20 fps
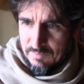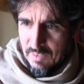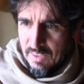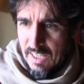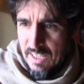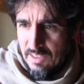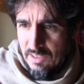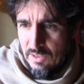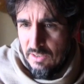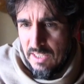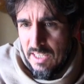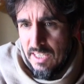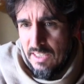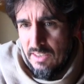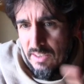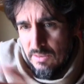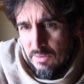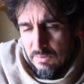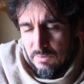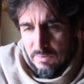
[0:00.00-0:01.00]
Okay, so
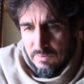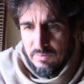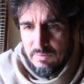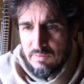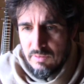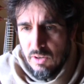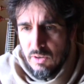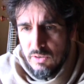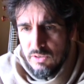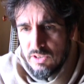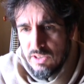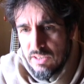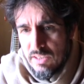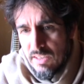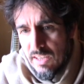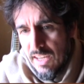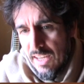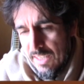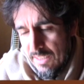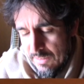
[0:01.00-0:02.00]
each
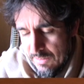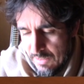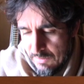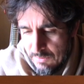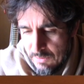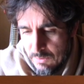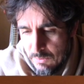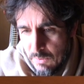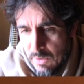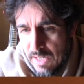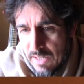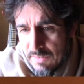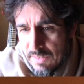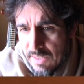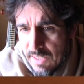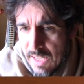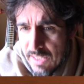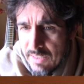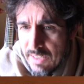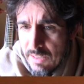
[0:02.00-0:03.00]
ocean has different waves,
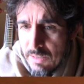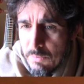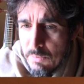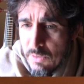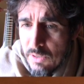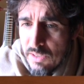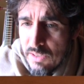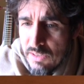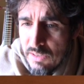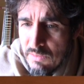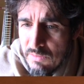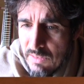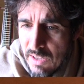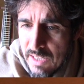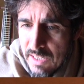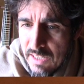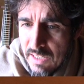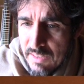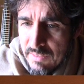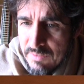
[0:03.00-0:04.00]
and that's how the book is
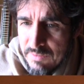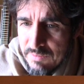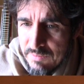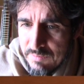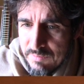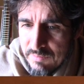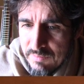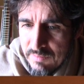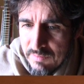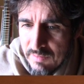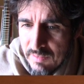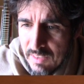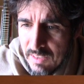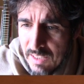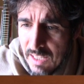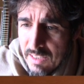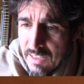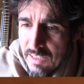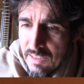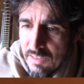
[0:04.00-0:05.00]
divided.
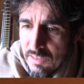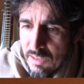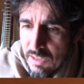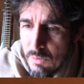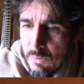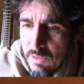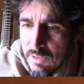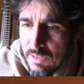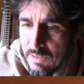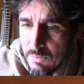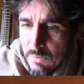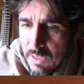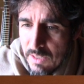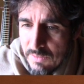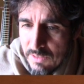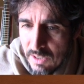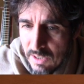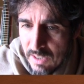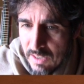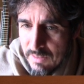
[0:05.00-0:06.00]
Now let's look at what these
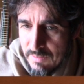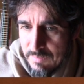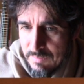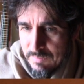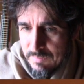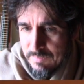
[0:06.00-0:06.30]
waves are.